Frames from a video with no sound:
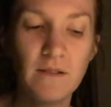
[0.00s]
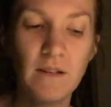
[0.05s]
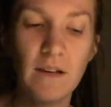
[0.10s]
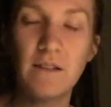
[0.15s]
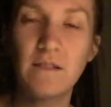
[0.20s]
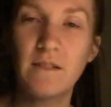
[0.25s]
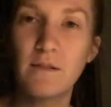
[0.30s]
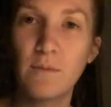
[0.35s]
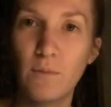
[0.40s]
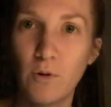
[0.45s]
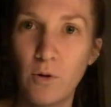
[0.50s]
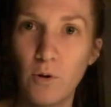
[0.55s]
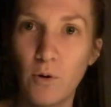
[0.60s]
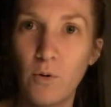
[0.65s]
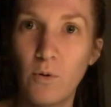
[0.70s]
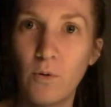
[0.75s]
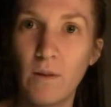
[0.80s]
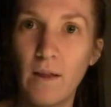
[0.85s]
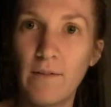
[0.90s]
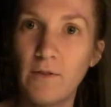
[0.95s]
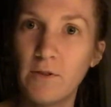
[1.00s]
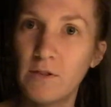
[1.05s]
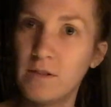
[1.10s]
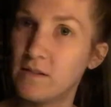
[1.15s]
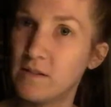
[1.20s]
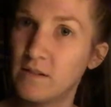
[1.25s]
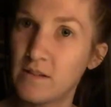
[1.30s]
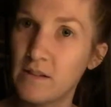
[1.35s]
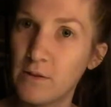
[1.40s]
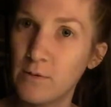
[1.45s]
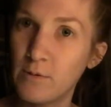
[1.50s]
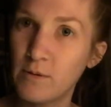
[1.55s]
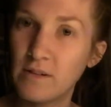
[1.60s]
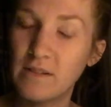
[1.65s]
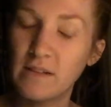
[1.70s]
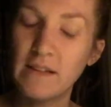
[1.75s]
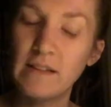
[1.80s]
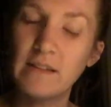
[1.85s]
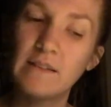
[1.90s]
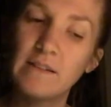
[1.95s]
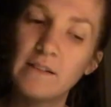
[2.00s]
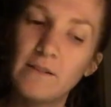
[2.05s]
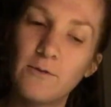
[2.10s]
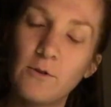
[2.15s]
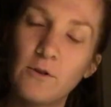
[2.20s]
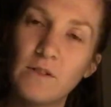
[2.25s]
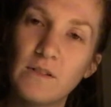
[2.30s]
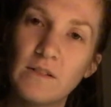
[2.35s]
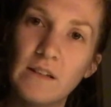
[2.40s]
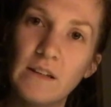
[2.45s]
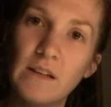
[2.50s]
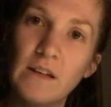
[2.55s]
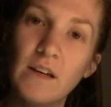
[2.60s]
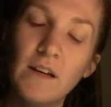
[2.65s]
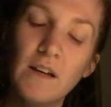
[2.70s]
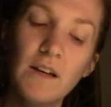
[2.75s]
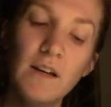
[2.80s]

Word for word: I had some low levels in C three C and C four C.